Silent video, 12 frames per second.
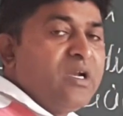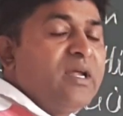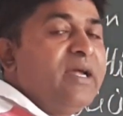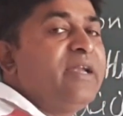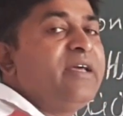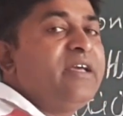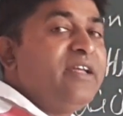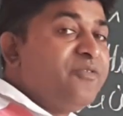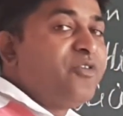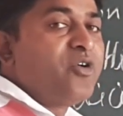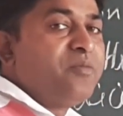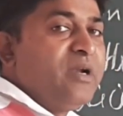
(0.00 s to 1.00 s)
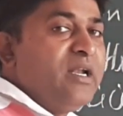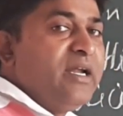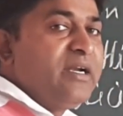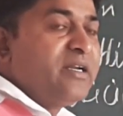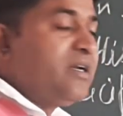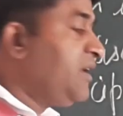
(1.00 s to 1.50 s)
and informal
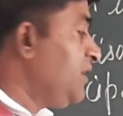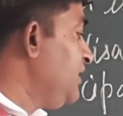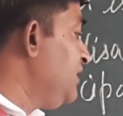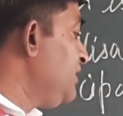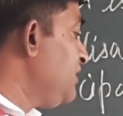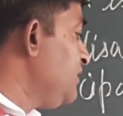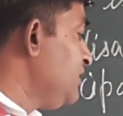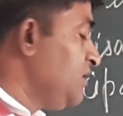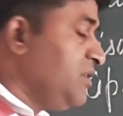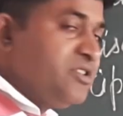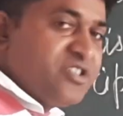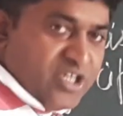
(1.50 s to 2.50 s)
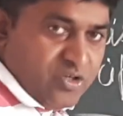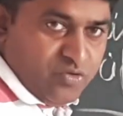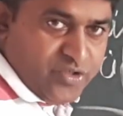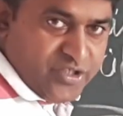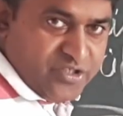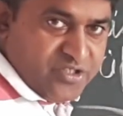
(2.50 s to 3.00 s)
letter in
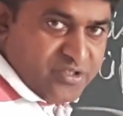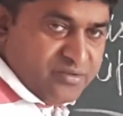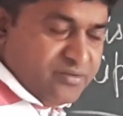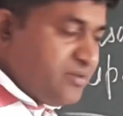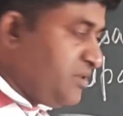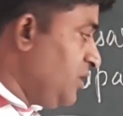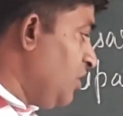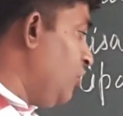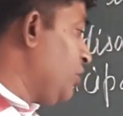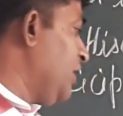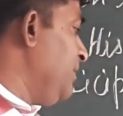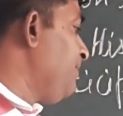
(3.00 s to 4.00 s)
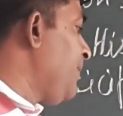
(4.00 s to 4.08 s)
salutation. Okay,